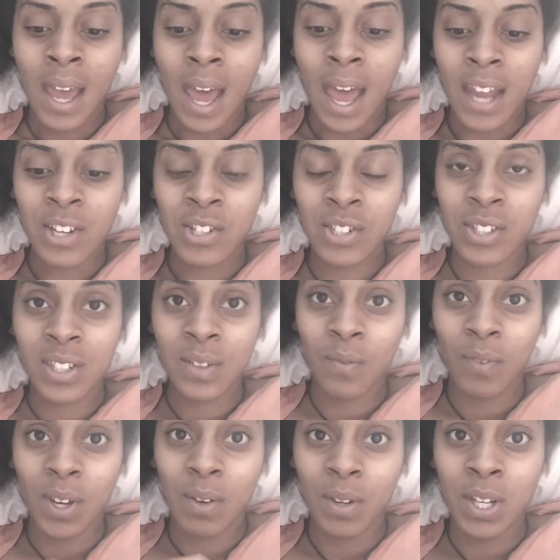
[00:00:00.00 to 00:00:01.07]
I just get
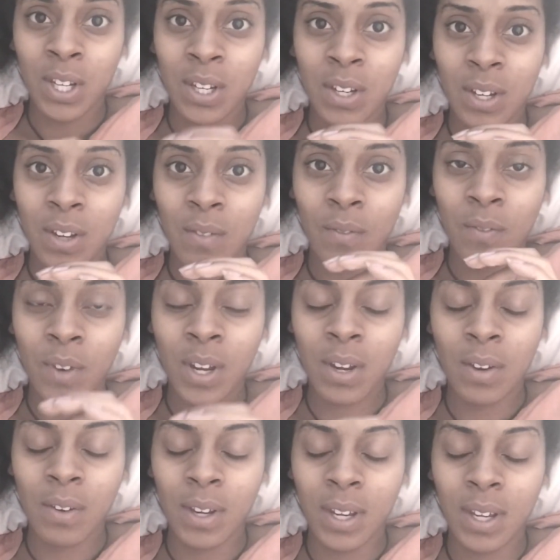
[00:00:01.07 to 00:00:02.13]
very,
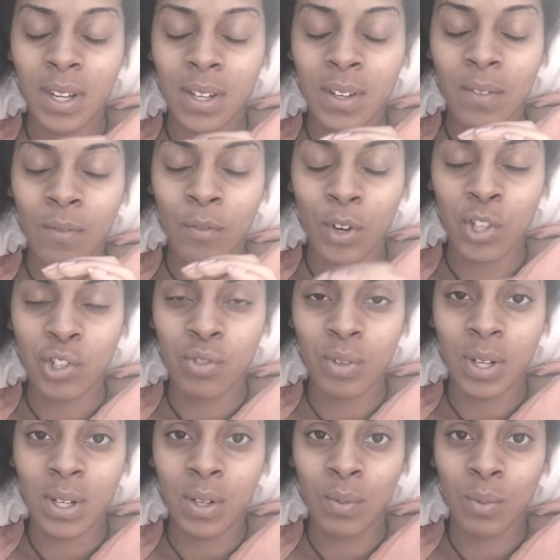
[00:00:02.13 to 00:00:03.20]
very
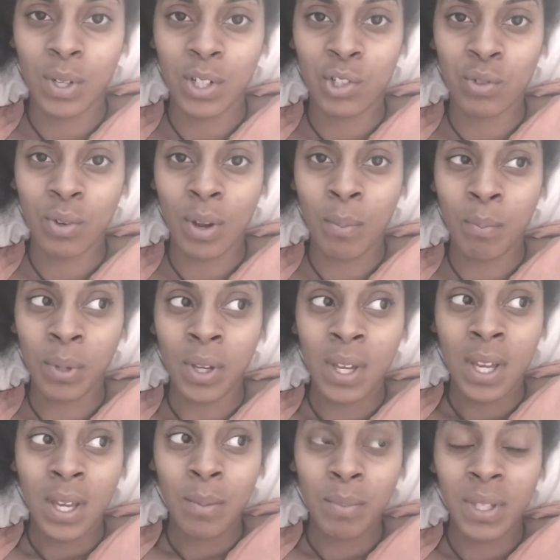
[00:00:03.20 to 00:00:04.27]
frustrated with Trump
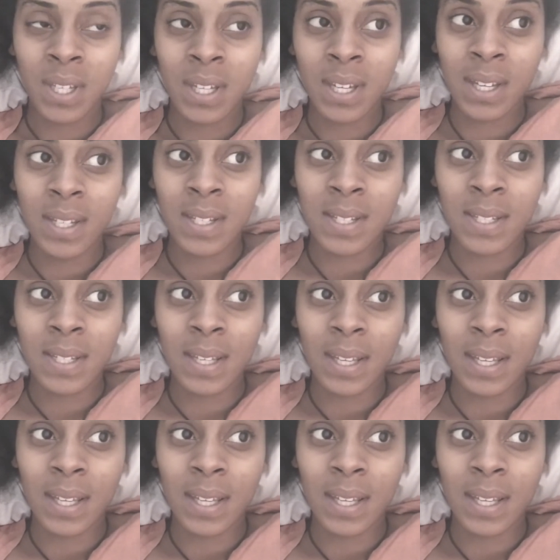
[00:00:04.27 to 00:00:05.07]
because